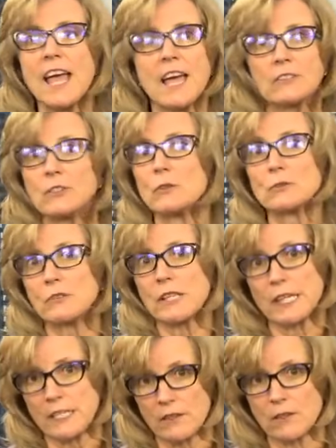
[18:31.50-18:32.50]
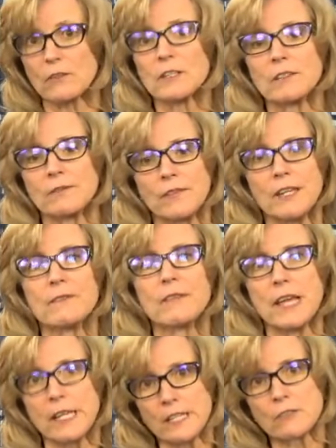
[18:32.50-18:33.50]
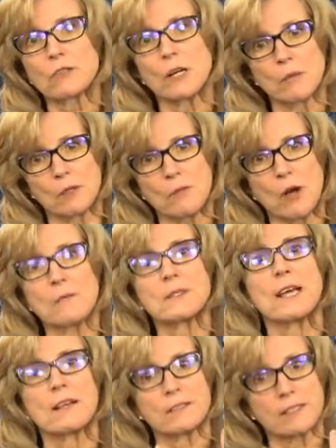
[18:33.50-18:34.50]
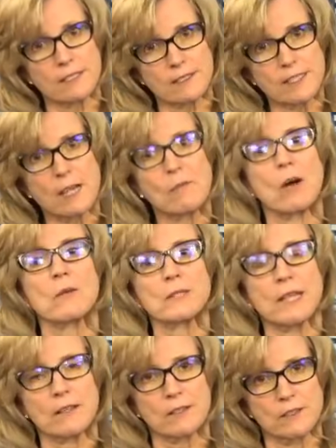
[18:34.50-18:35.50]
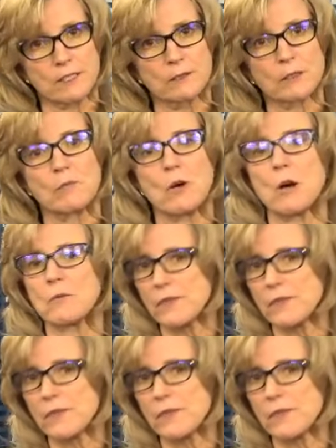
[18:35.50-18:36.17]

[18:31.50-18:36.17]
And don't do that either. If, yeah. if they get in trouble at mom's house, they stay at mom's house and deal with mom.